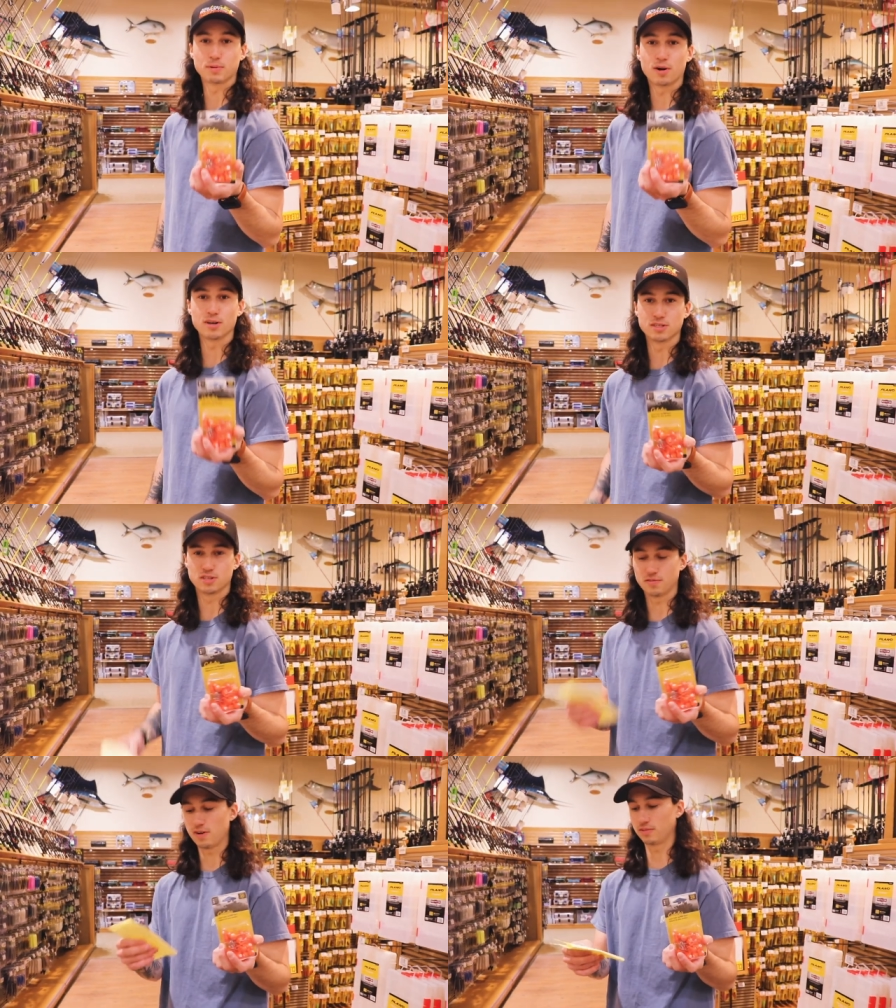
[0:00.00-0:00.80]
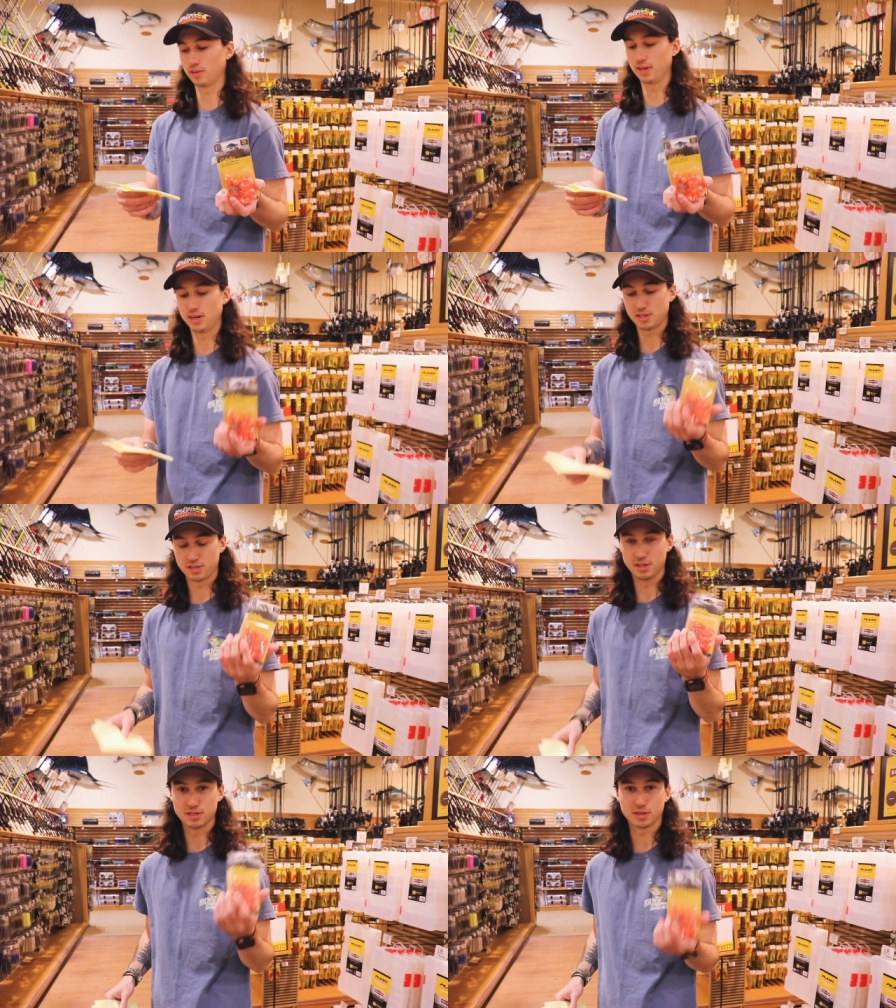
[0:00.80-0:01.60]
I'm crossing stuff off the
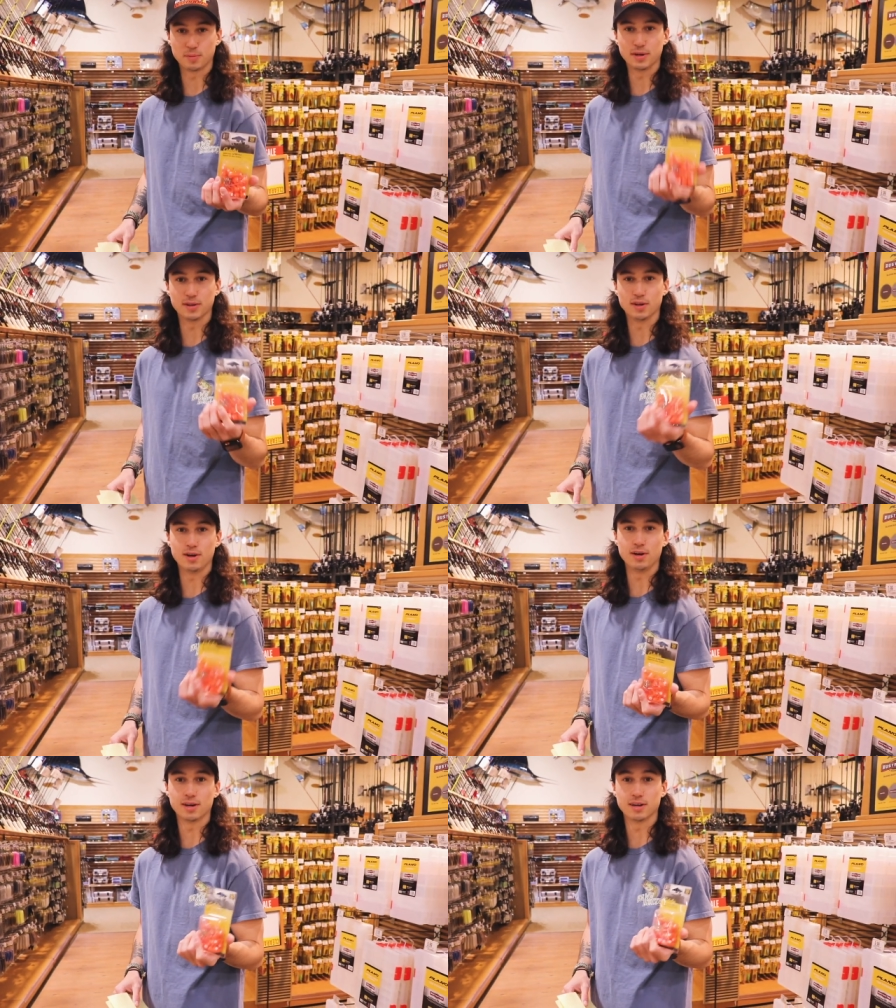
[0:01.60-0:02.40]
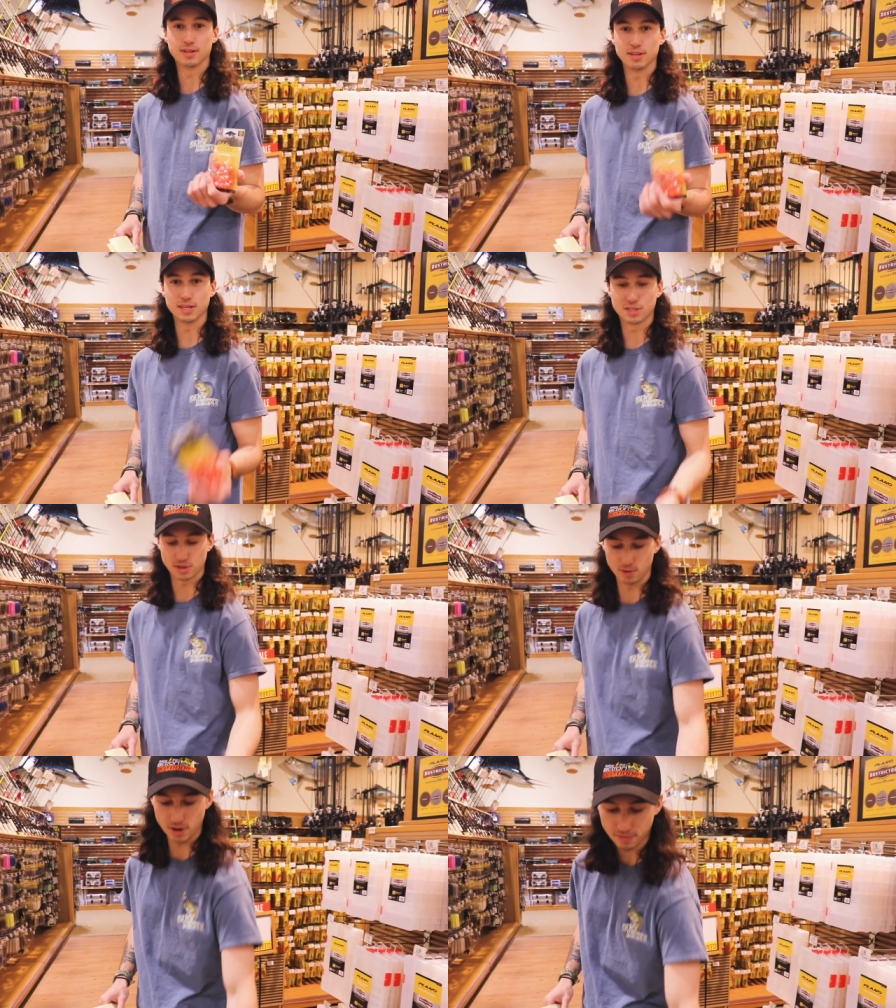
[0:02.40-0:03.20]
list. This is gonna be a long list to
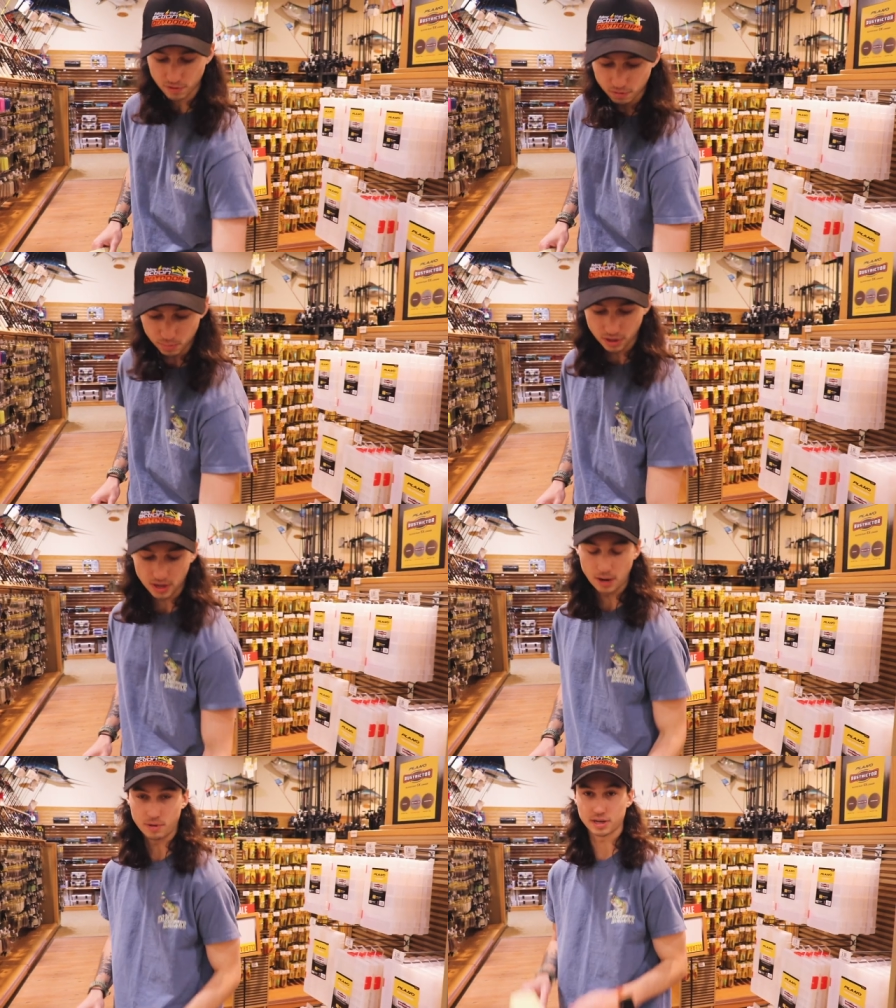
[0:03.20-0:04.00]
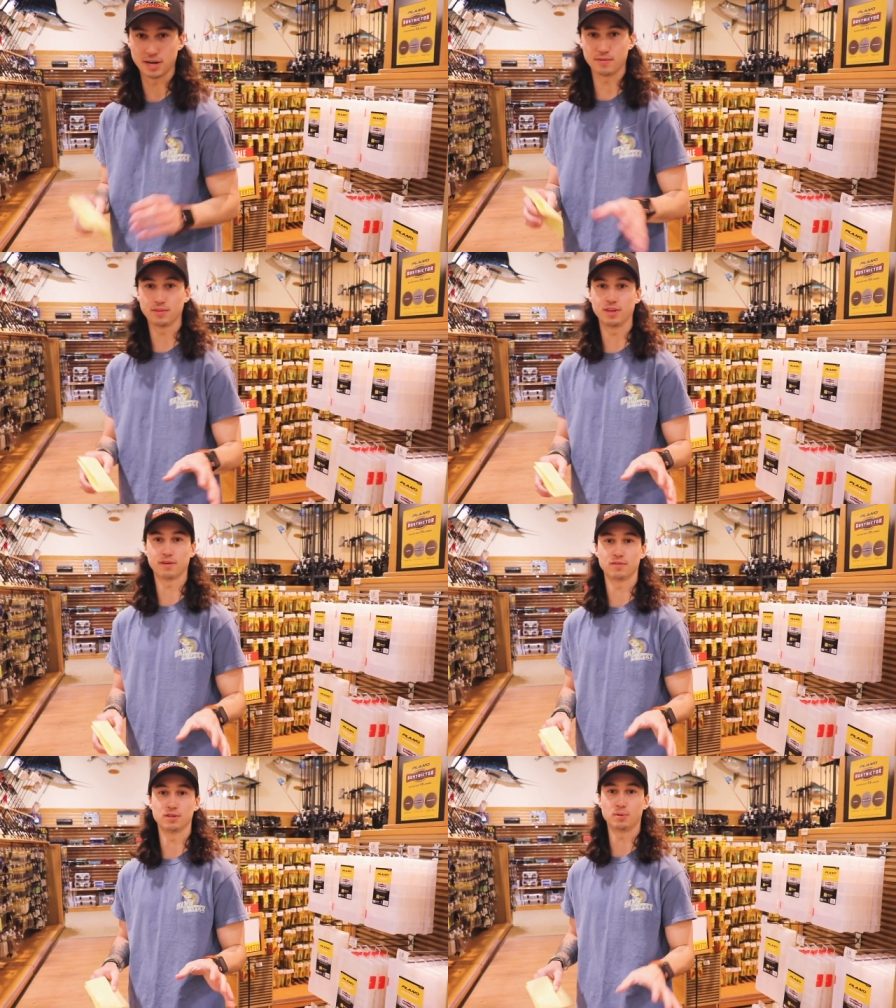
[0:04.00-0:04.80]
go off of, but I wanna get
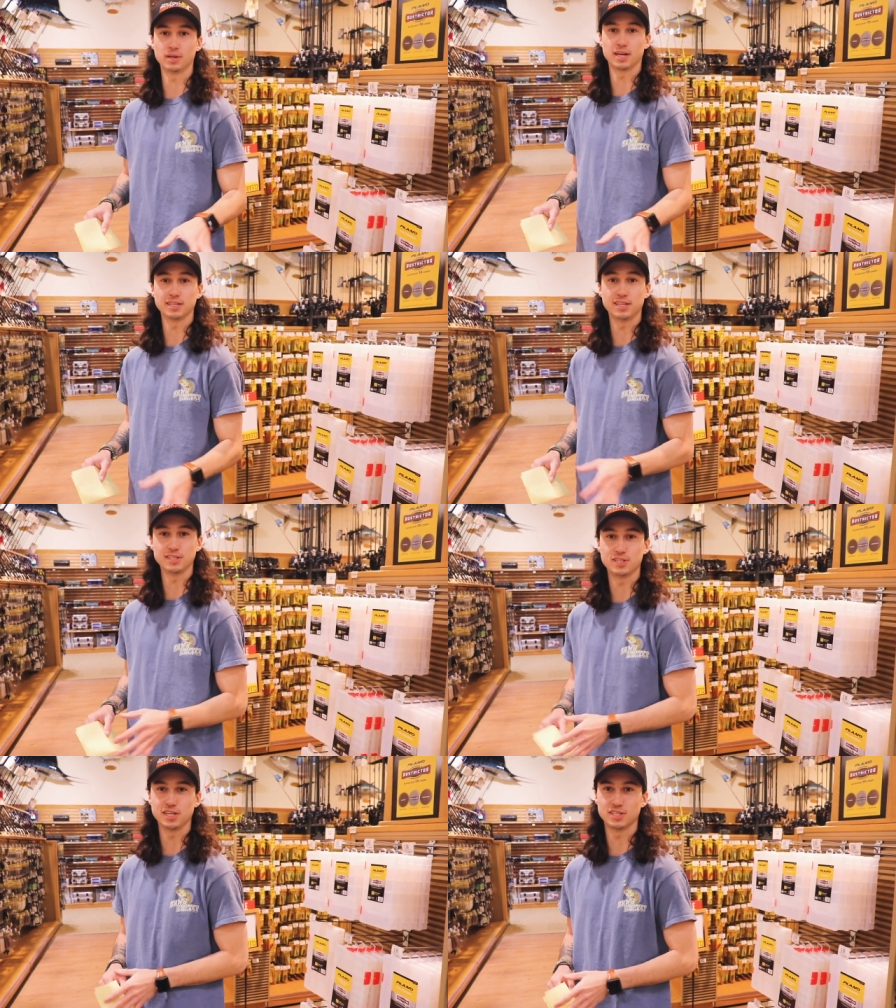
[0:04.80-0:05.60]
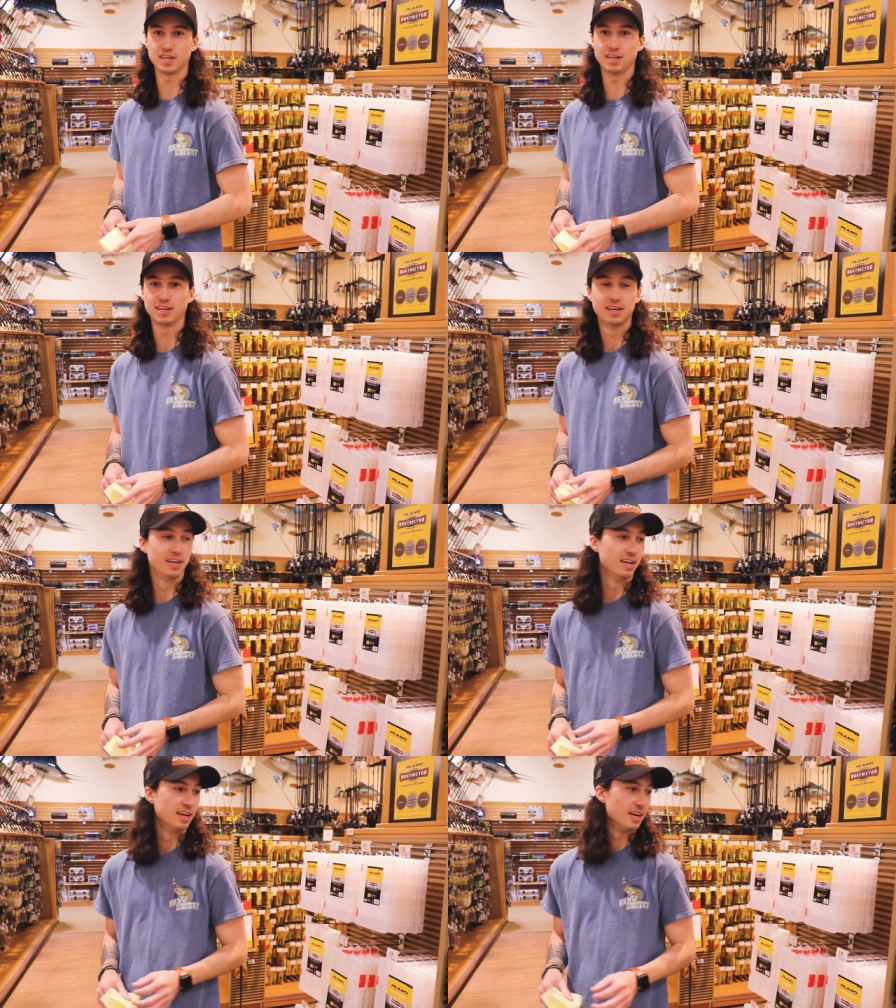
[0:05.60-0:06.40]
everything for the 2019 season
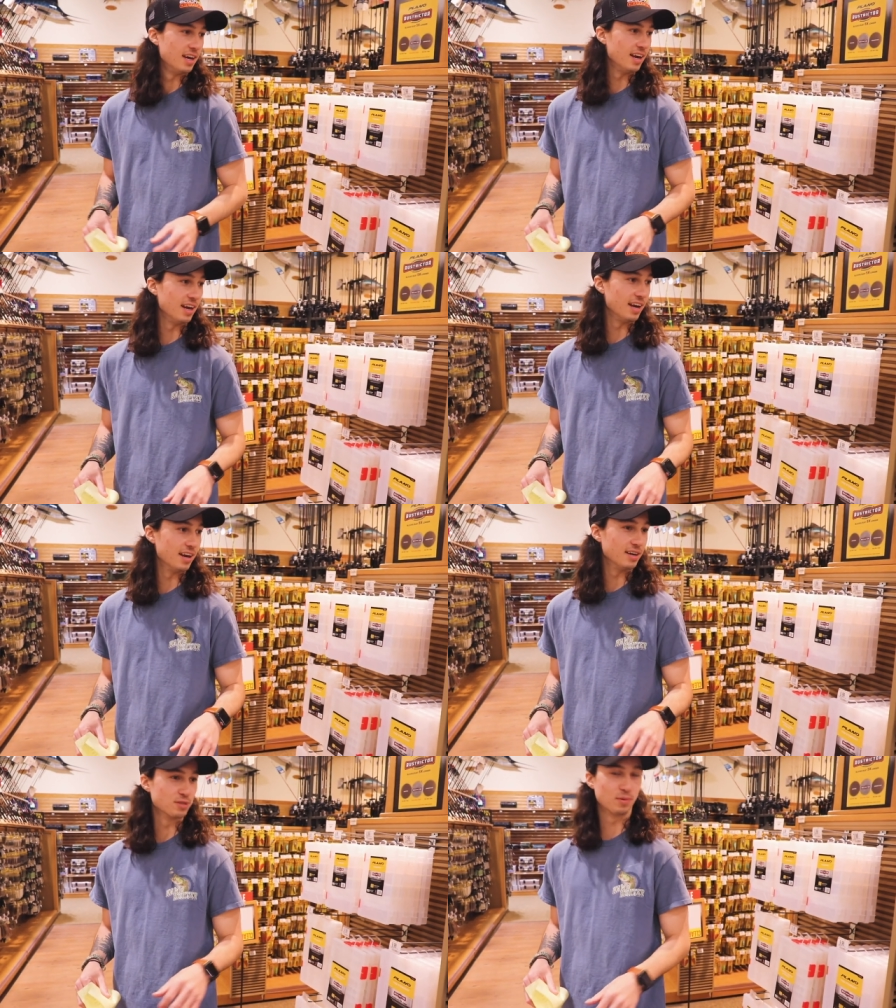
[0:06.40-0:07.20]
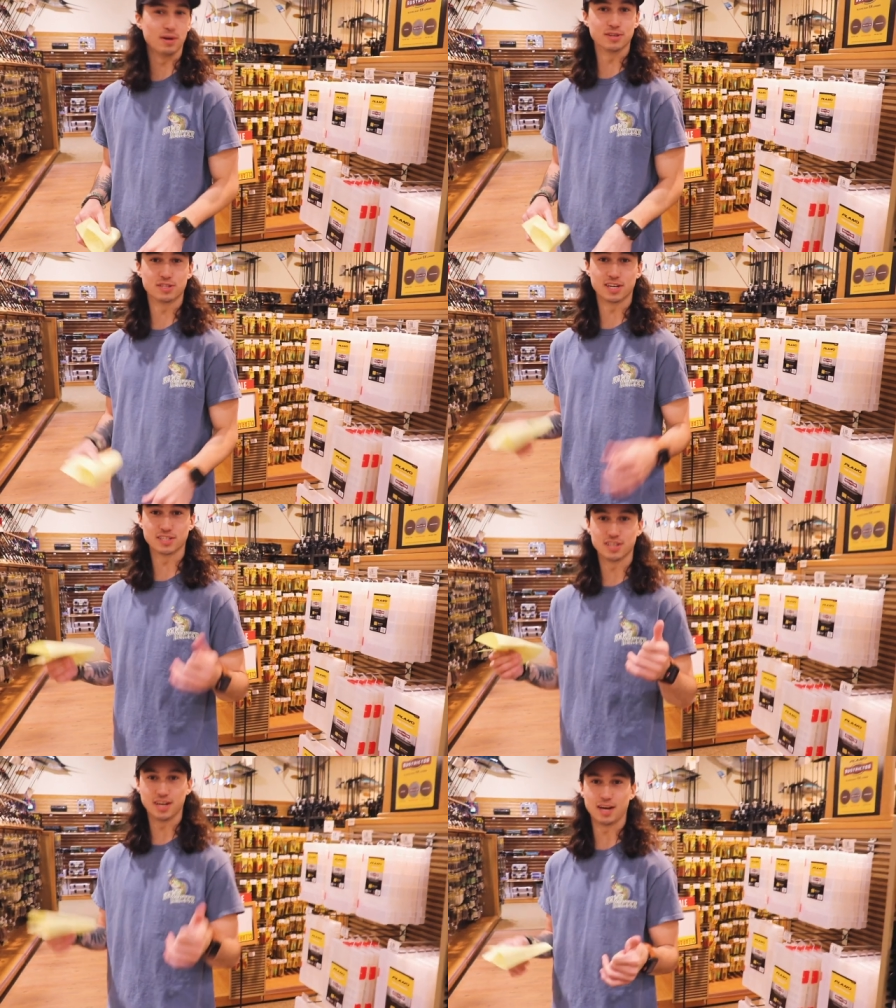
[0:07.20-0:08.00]
and as well as
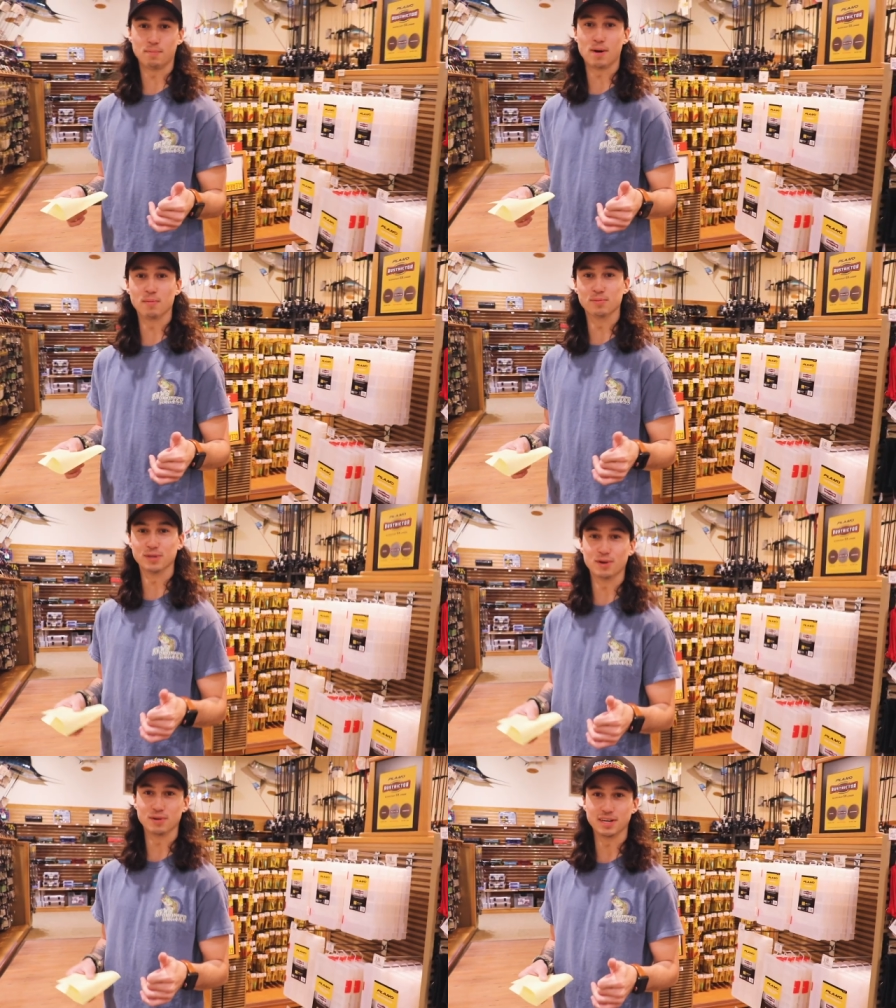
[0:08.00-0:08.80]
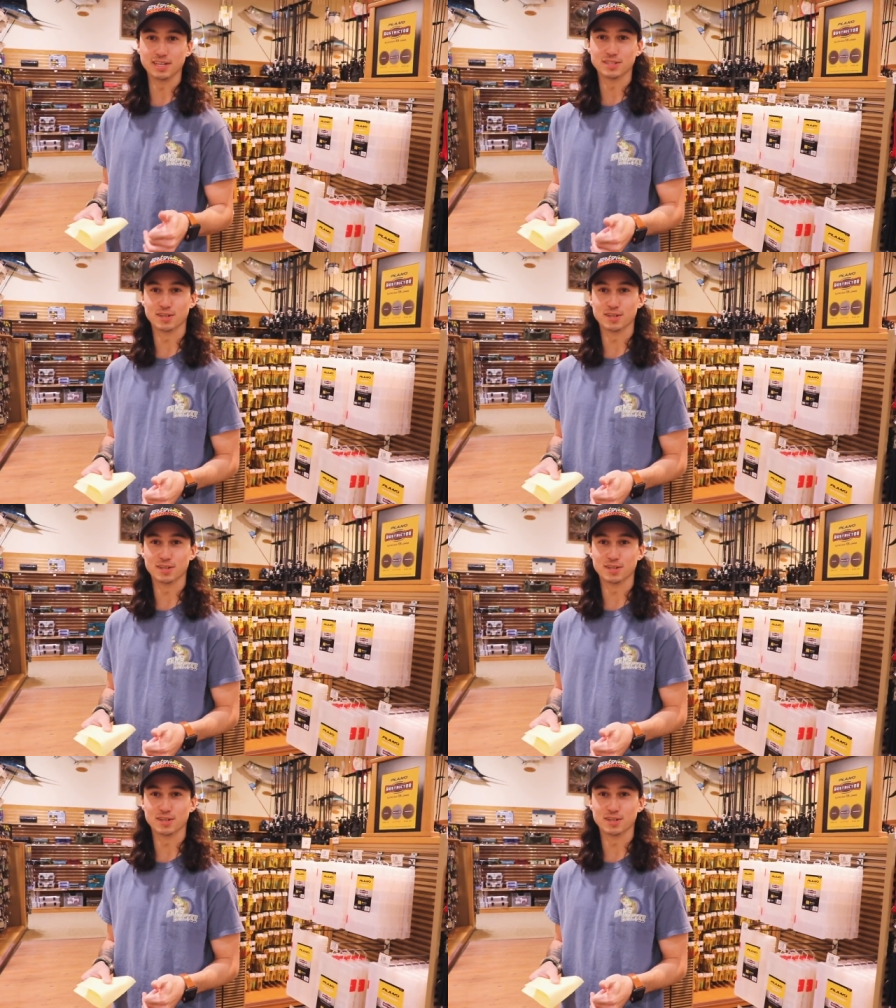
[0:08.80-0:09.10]
things that I probably don't need.